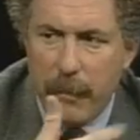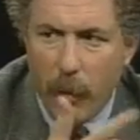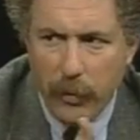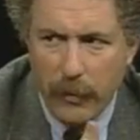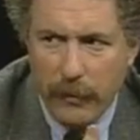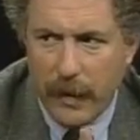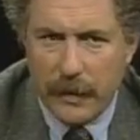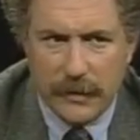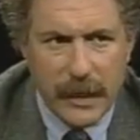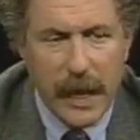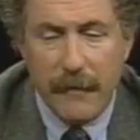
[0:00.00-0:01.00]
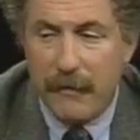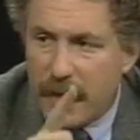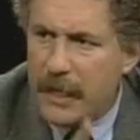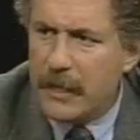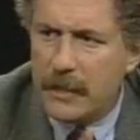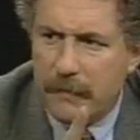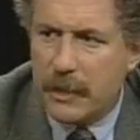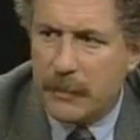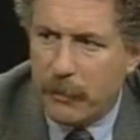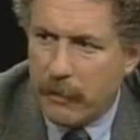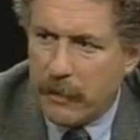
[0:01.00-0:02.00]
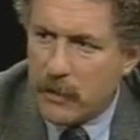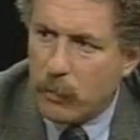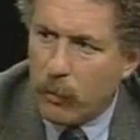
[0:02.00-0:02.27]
Both of us have years of experience